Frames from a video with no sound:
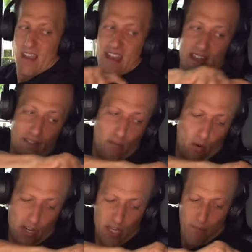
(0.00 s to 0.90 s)
And then, of
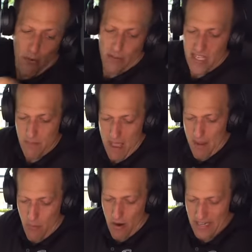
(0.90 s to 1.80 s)
course, you pull this
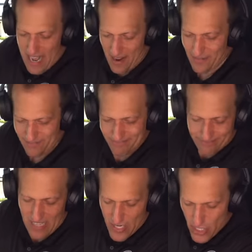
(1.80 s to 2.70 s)
bad boy down.
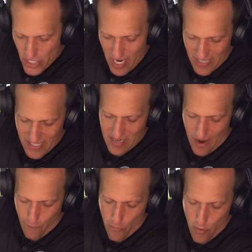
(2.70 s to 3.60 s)
Just
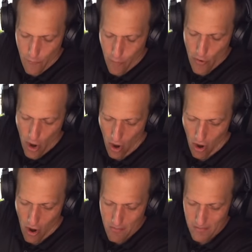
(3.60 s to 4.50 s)
enough room for an
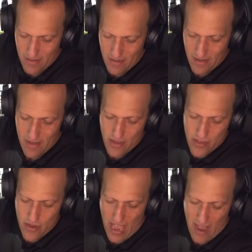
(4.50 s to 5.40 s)
arm.
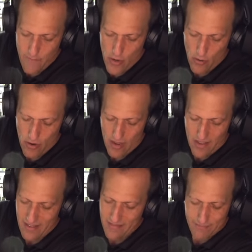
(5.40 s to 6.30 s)
You have your,
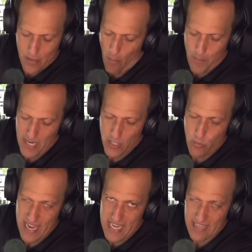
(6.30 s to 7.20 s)
don't put a
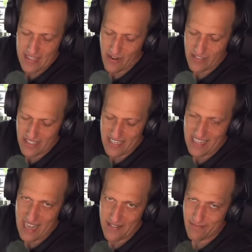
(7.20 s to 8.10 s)
Twinkie in there because it's going to
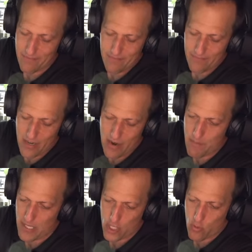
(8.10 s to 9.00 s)
get, you're going to
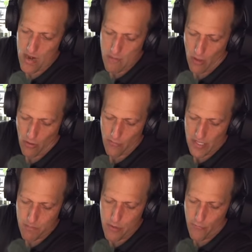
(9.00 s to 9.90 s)
bust cream all over
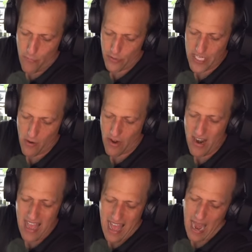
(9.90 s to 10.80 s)
this beautiful interior.
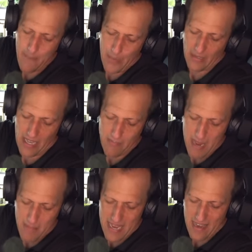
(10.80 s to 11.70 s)
I'd put like
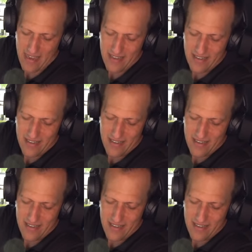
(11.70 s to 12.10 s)
maybe a